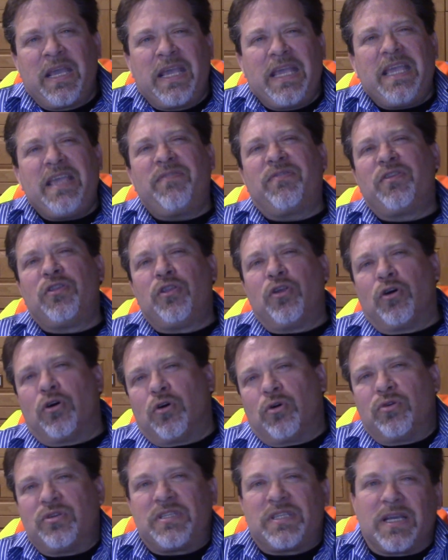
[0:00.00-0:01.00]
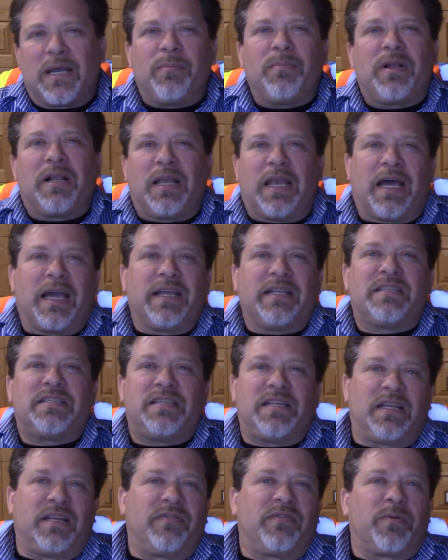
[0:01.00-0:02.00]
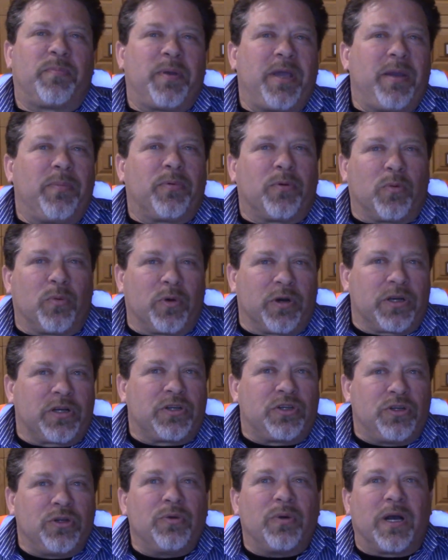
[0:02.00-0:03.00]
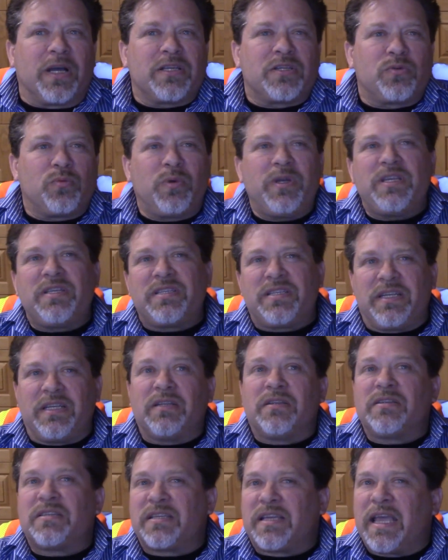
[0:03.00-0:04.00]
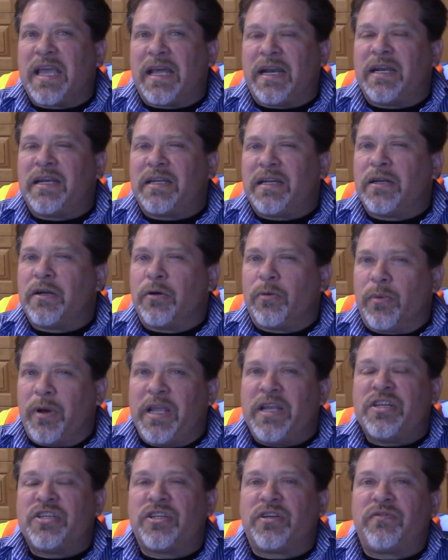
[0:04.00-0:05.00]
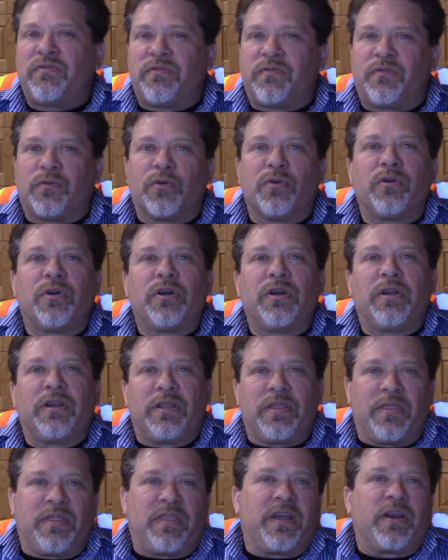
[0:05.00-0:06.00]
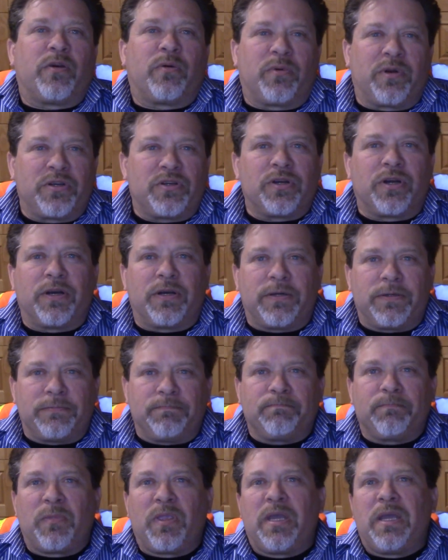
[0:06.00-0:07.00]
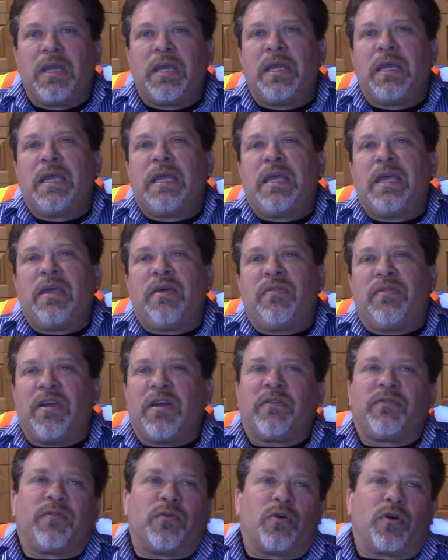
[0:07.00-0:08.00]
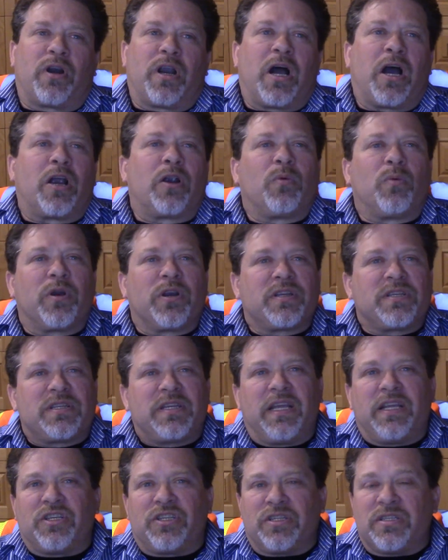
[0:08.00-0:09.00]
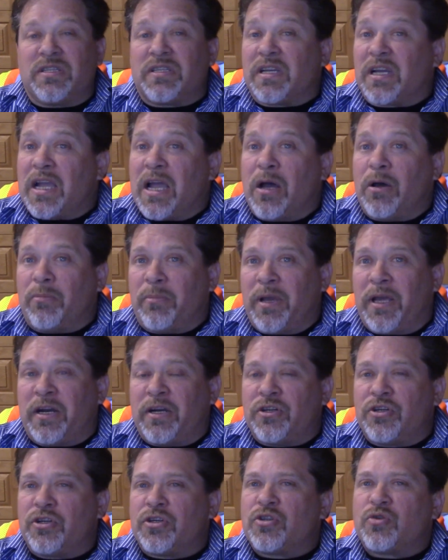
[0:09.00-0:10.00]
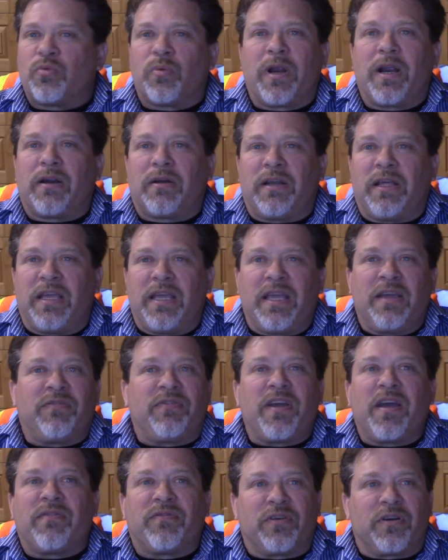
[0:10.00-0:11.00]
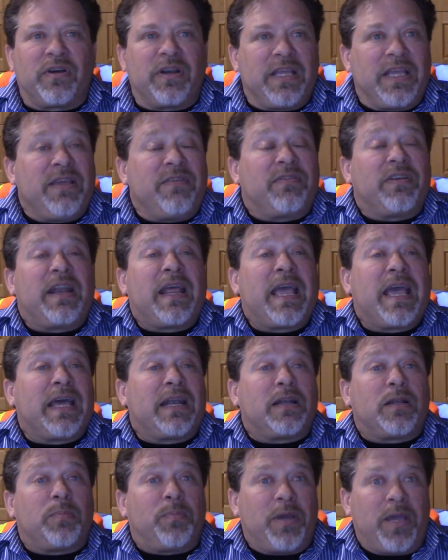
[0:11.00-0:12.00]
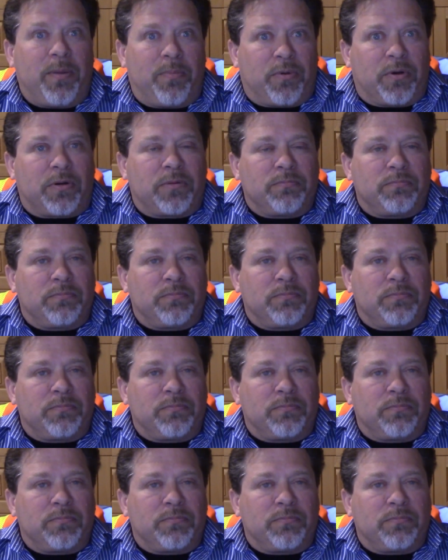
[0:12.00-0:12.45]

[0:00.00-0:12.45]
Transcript: Even though some clients deliver paperwork to us, we still scan it and arrange it for their return. Therefore, our workstations, account managers rarely, if ever, even handle paper.